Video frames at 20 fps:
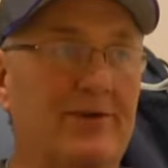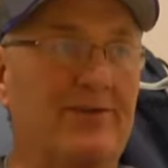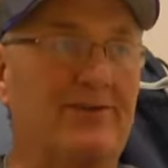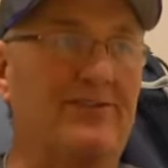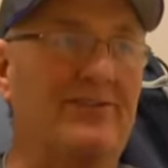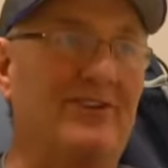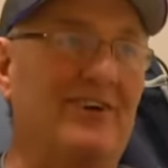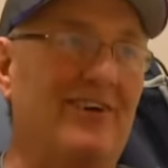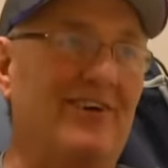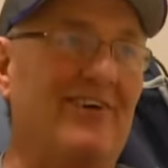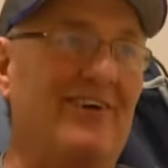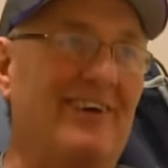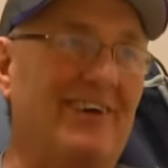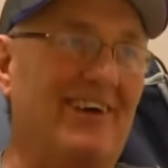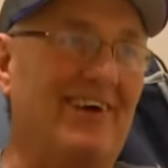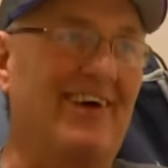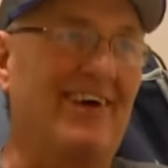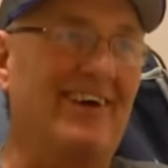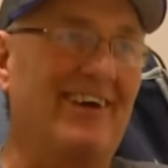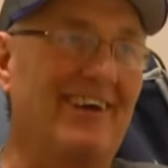Quite a
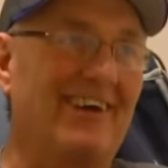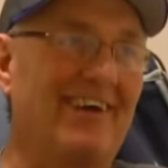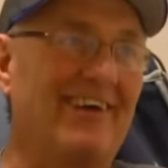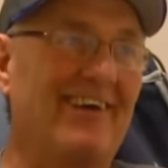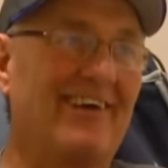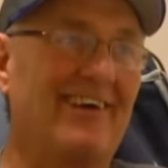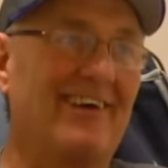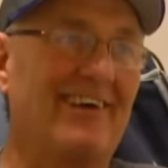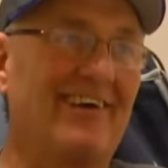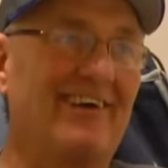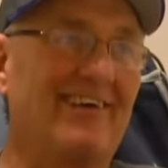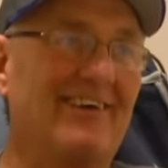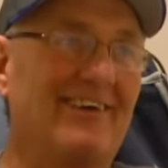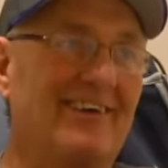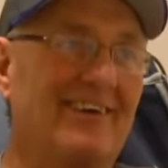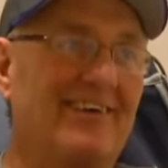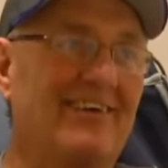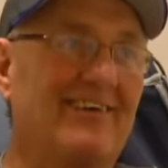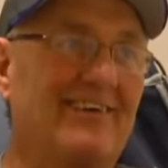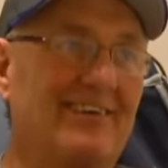spirit, in
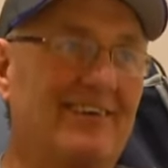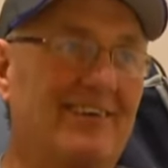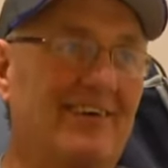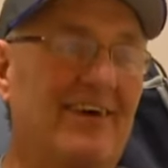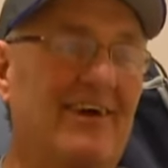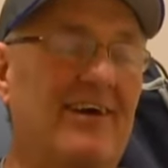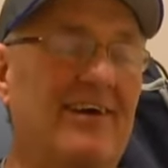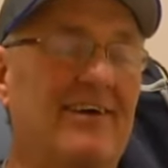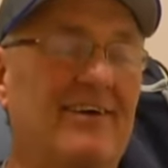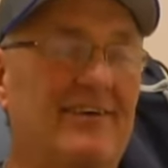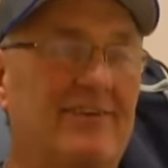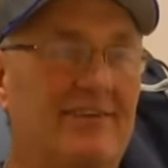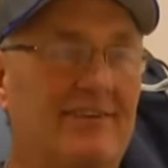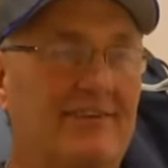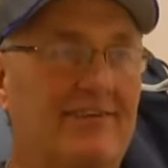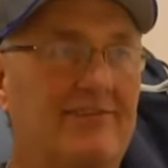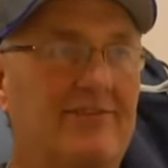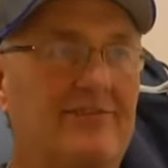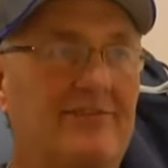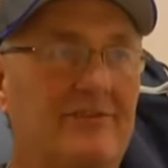spite of the
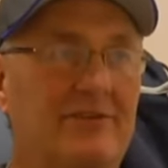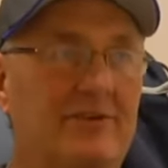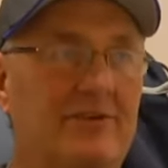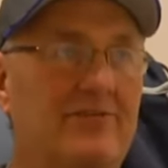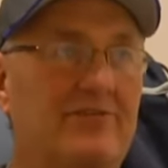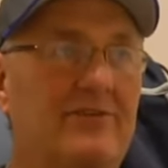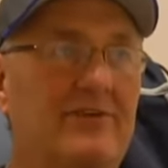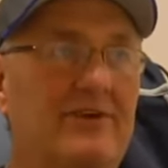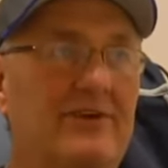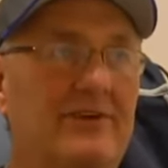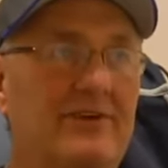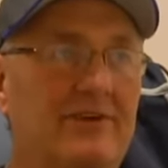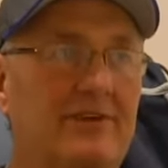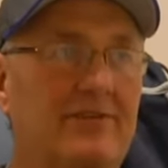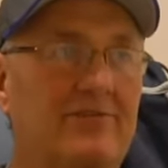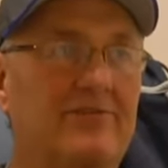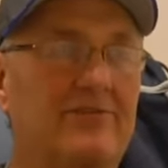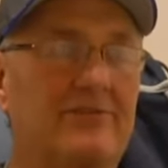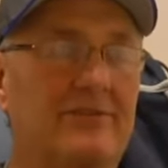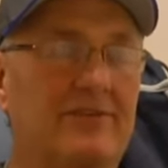odds. In Montford
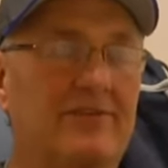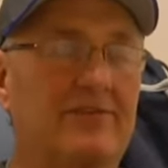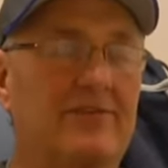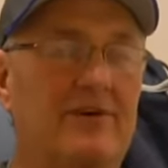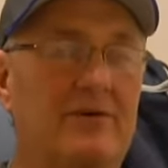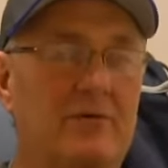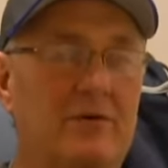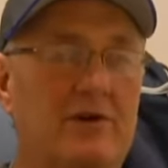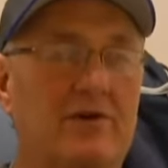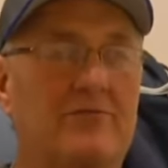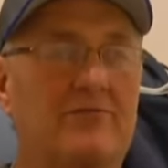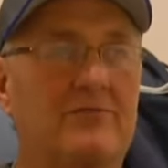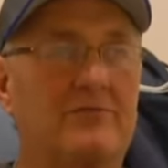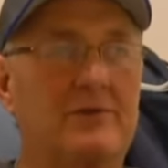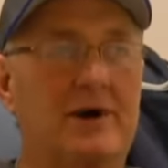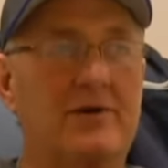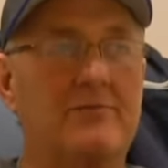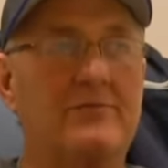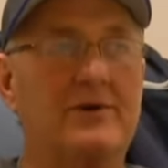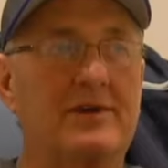Heights, Liz Bonus, Local
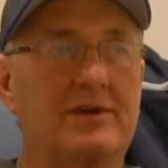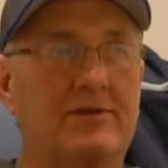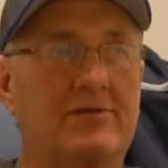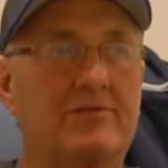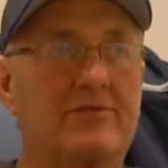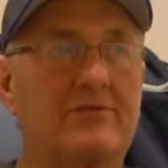12 News.